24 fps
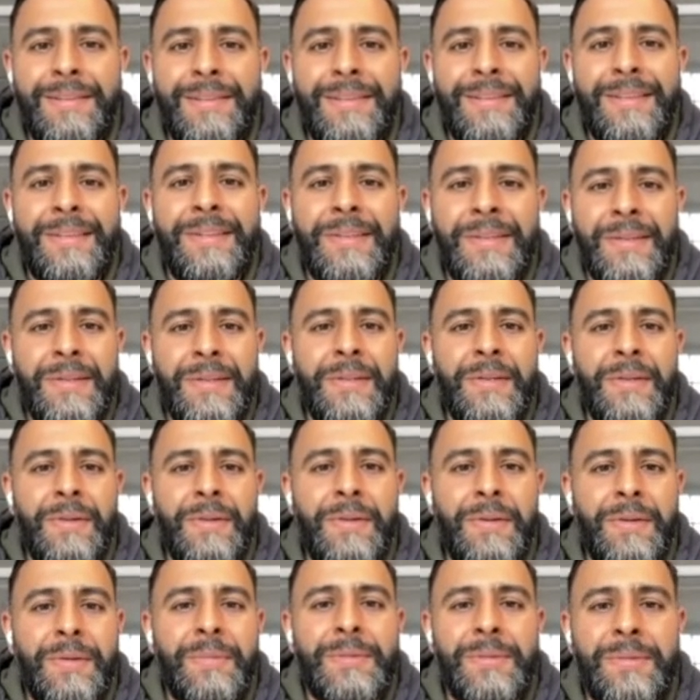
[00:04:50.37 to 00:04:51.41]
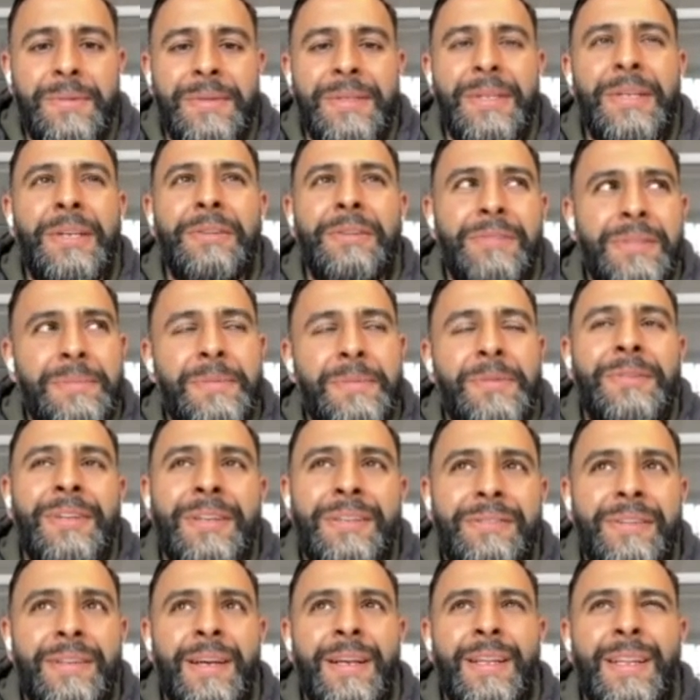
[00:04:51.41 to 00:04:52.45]
you look up to him, you love him, or
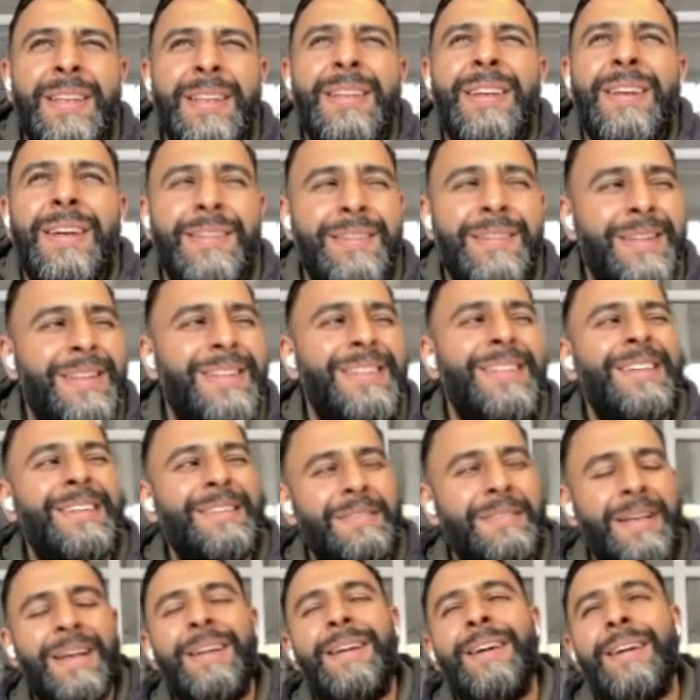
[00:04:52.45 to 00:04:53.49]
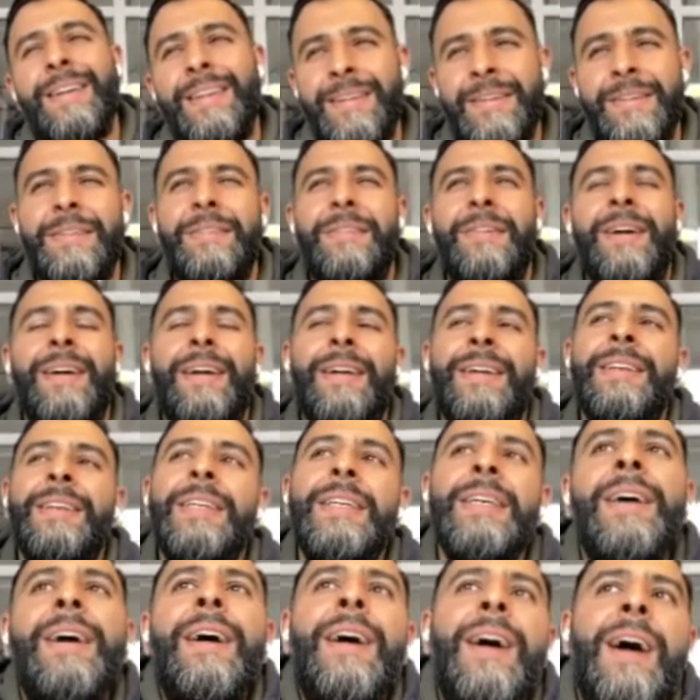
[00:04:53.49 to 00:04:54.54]
anything like that. You kind of like, I like you,
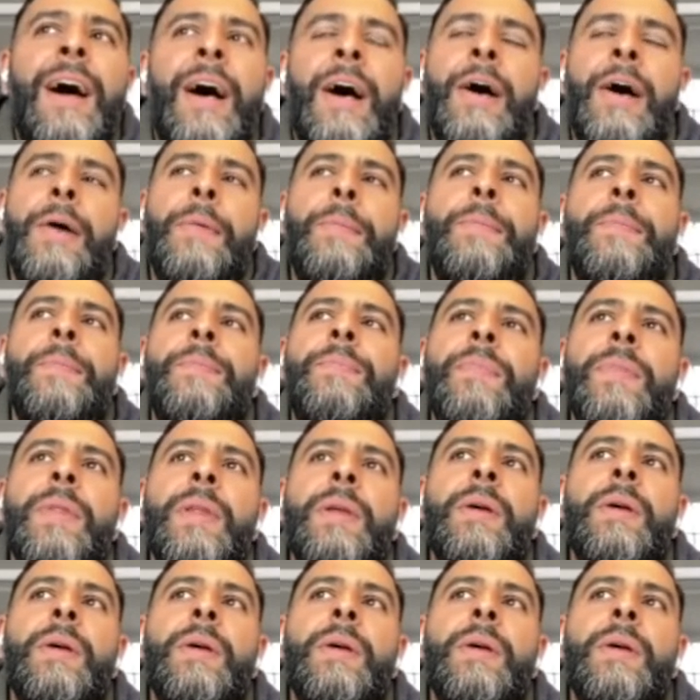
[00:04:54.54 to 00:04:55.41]
right?